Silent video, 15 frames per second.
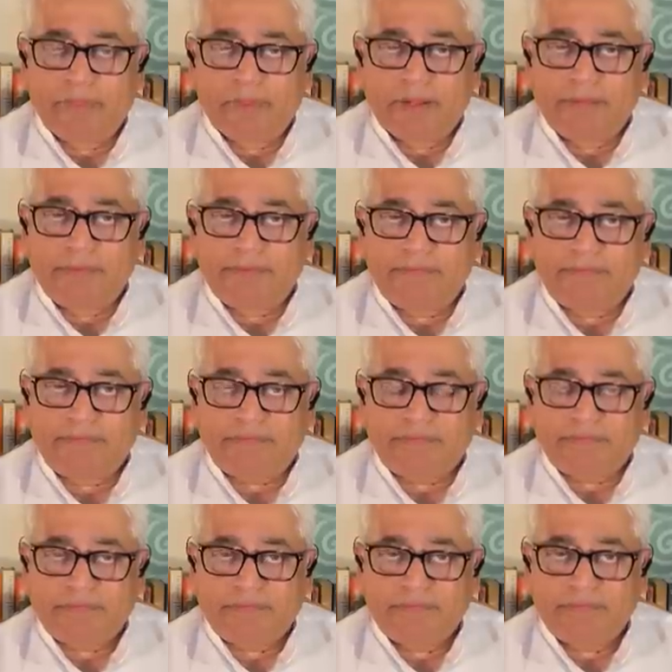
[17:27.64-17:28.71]

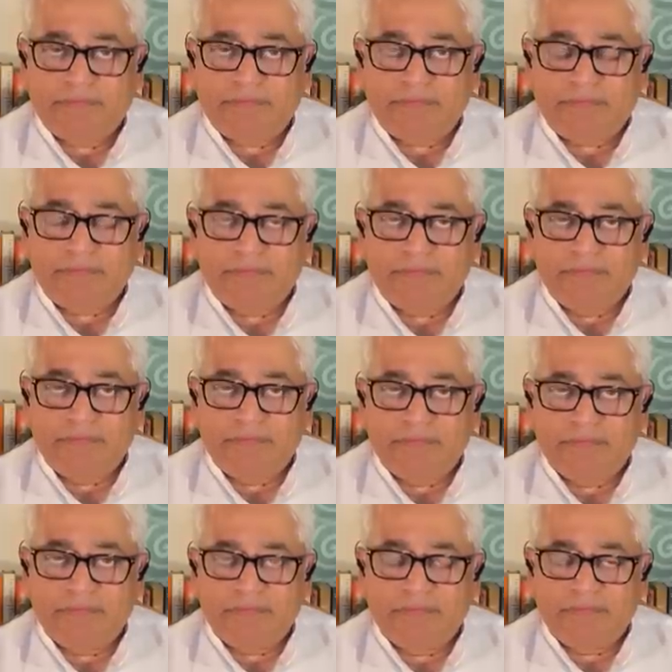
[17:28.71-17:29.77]

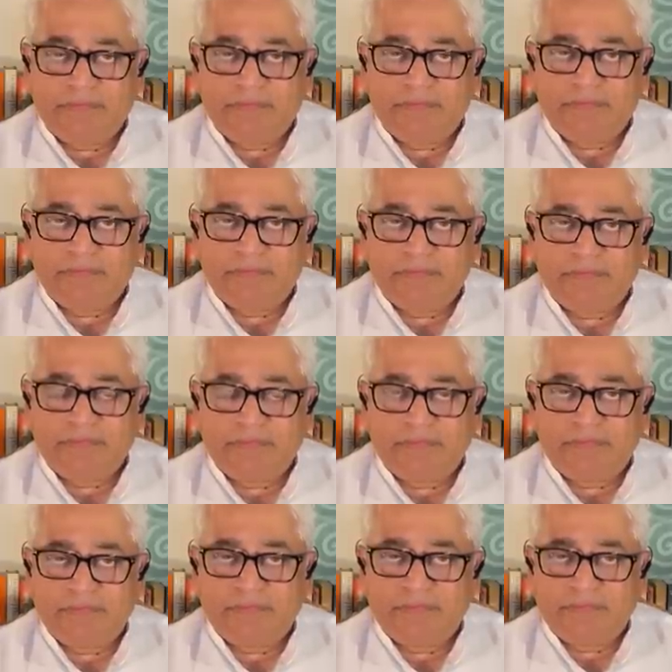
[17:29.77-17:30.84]

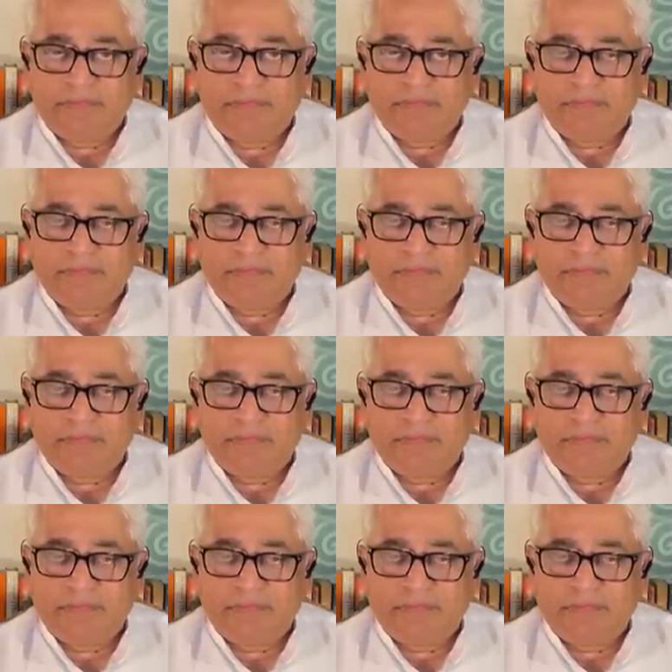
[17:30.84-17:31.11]
This person isn't speaking.